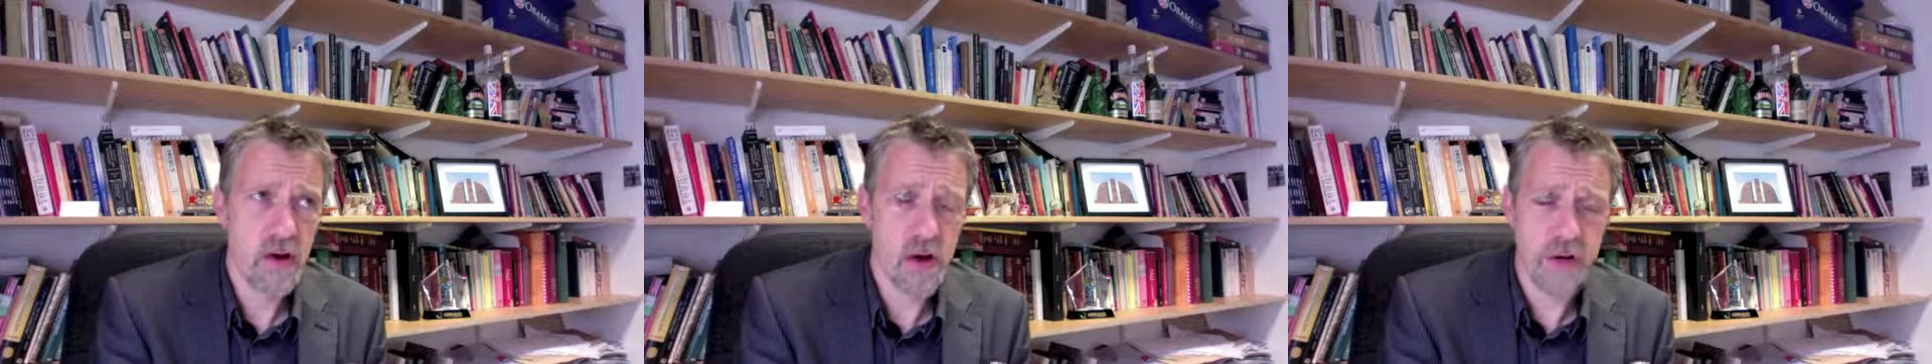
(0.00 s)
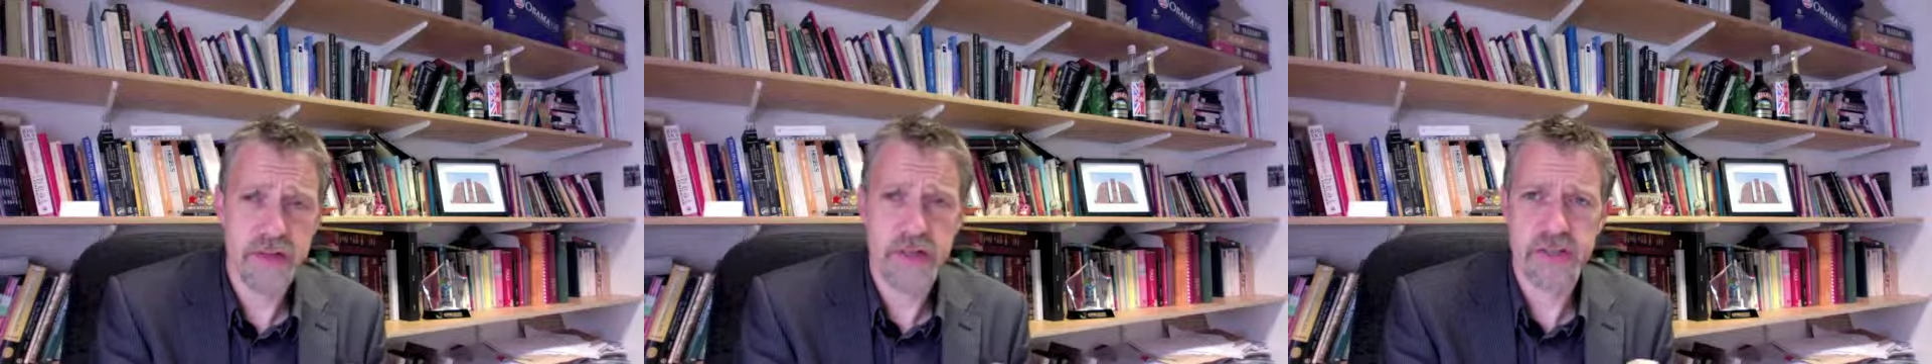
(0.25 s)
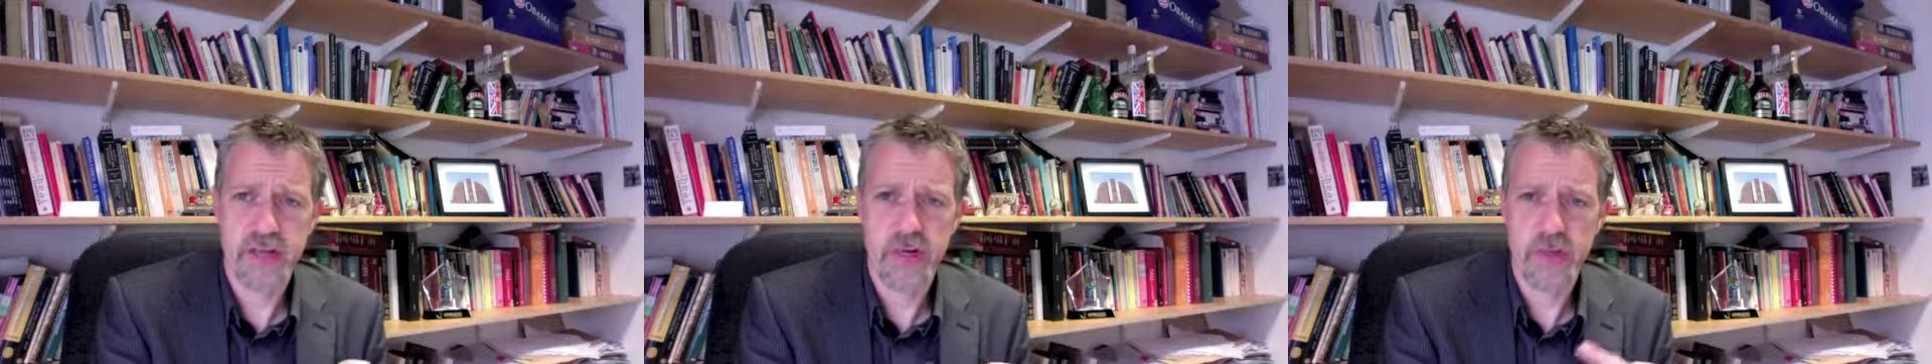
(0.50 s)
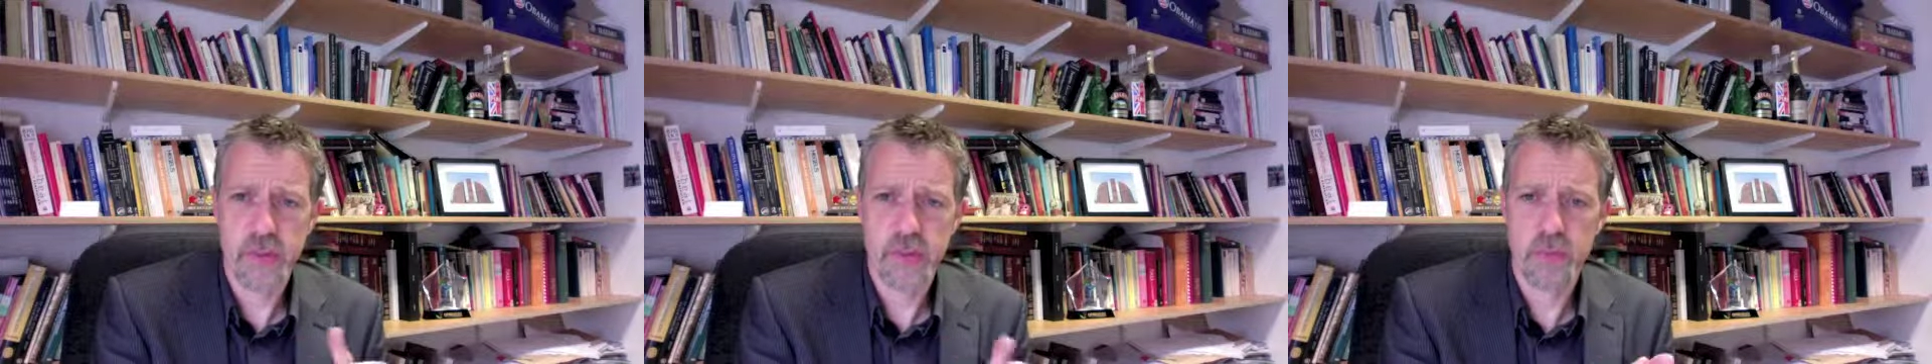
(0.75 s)
large
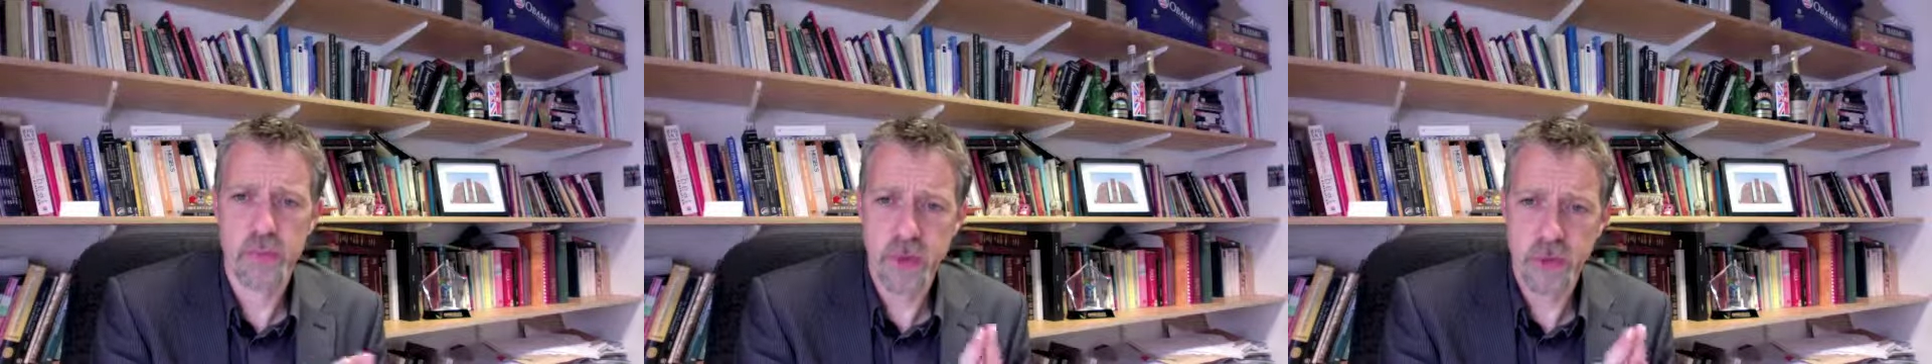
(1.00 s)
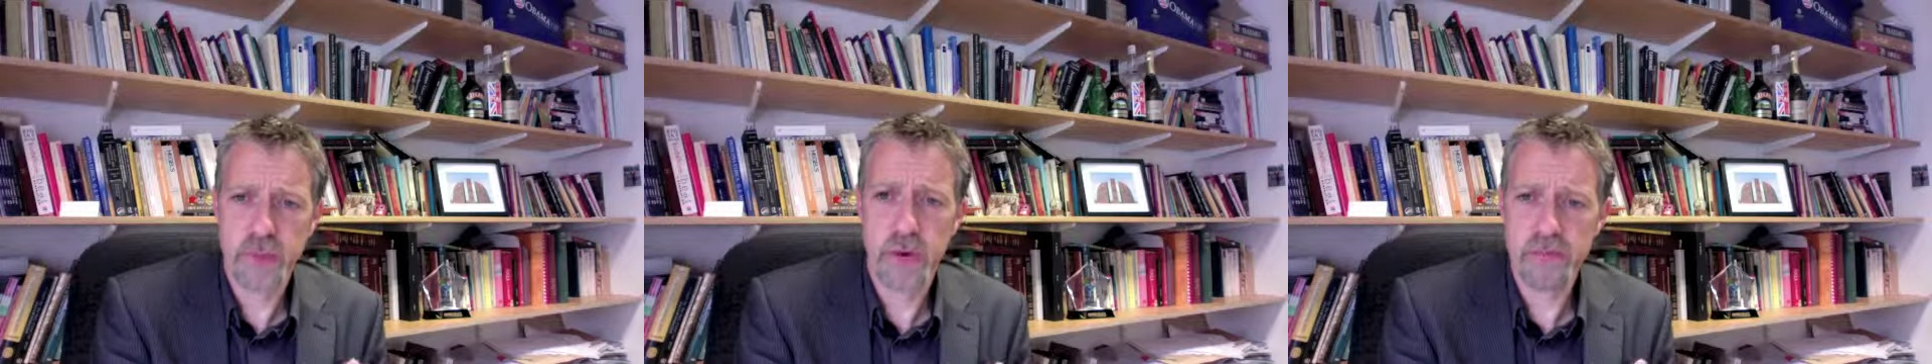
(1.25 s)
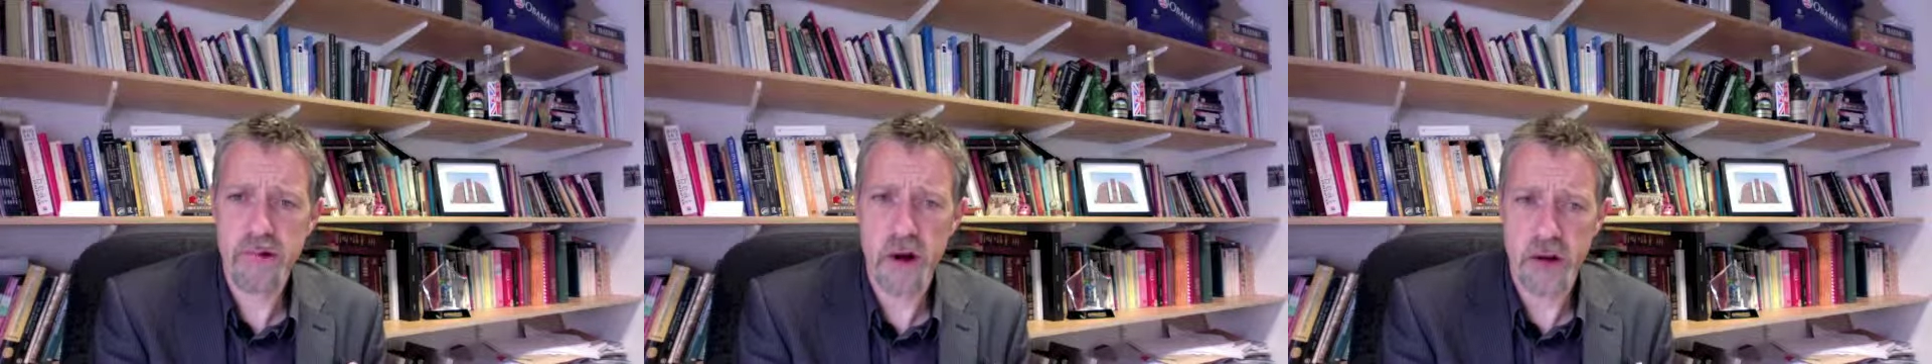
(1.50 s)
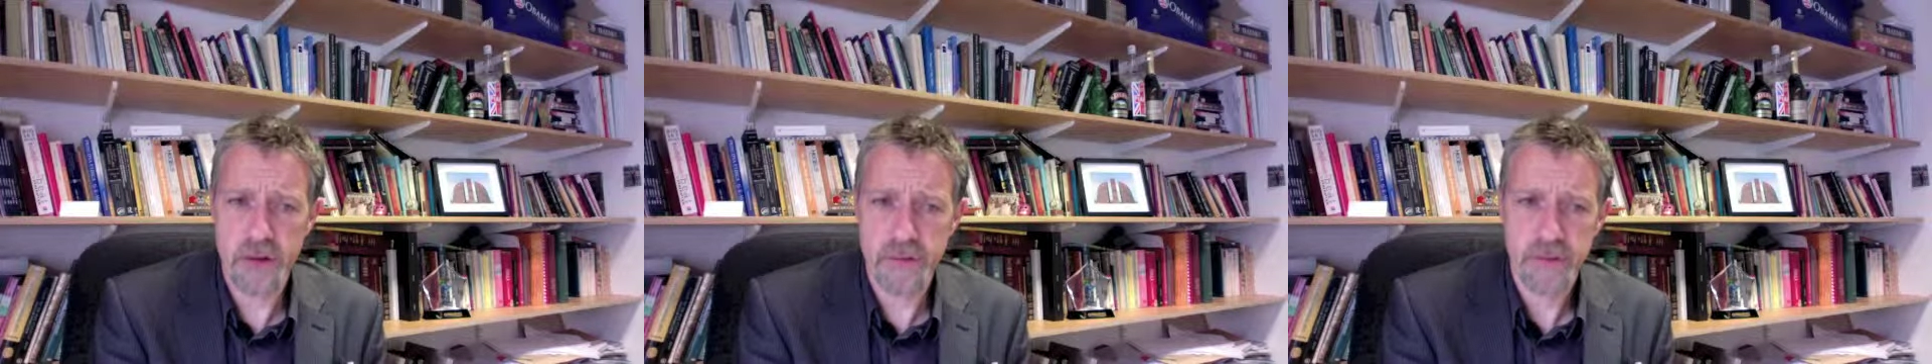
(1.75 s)
extent, you'll, would be
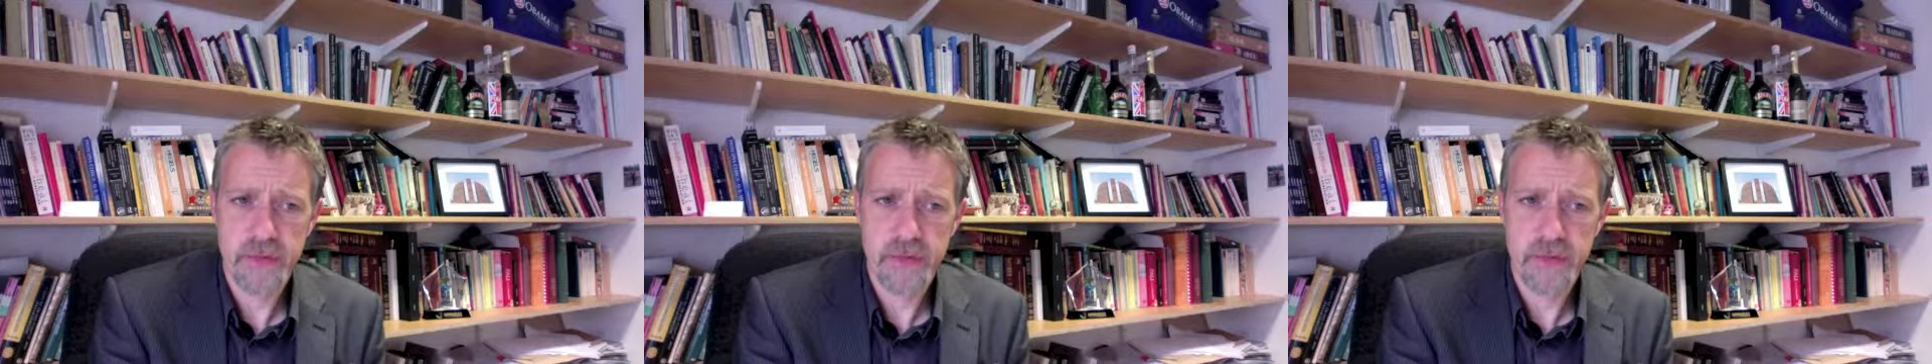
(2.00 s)
right.